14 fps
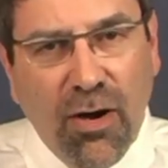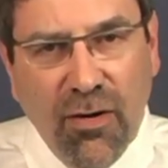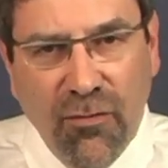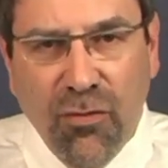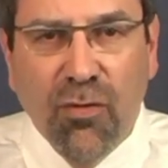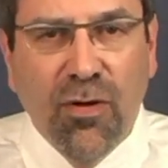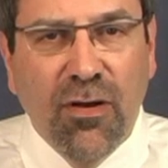And
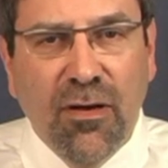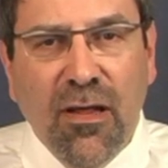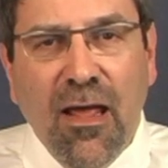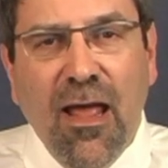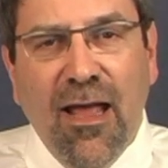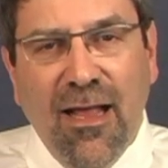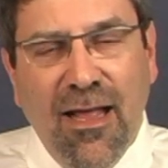if you can
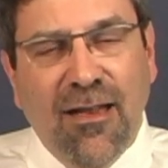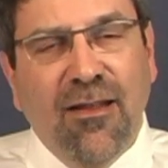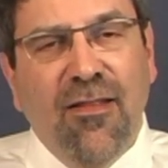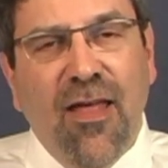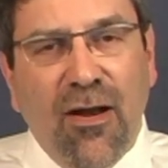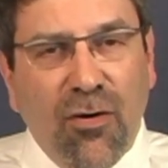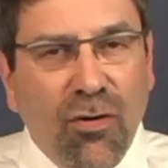get to
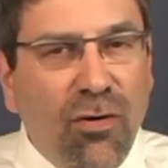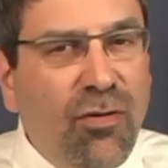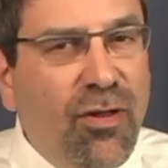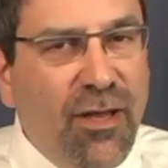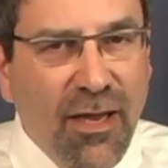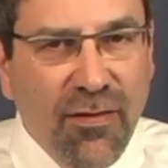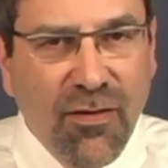that
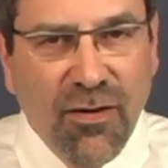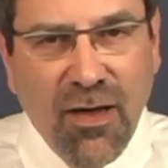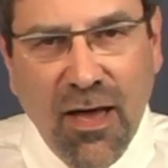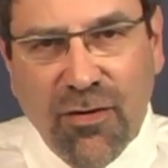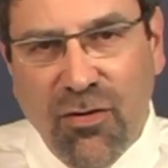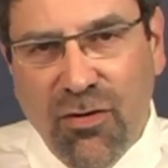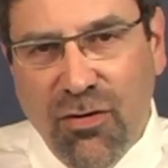early and get the
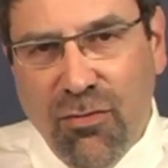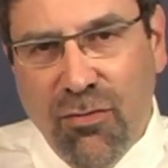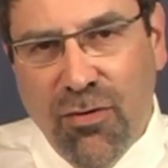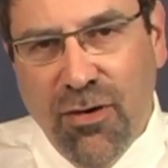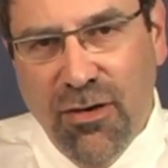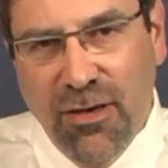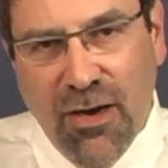doctor to do
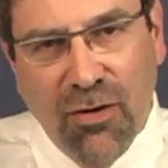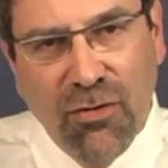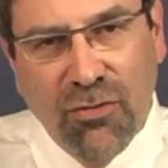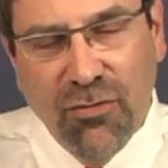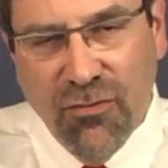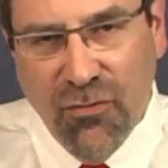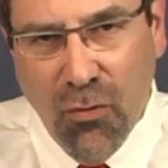it in a
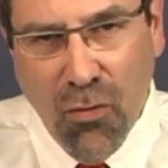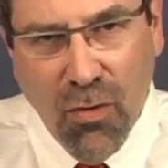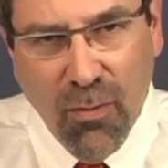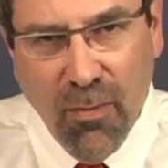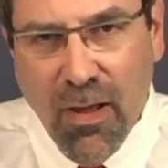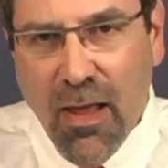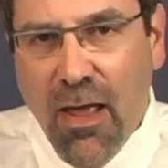narrative
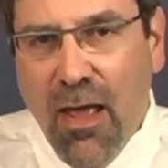form,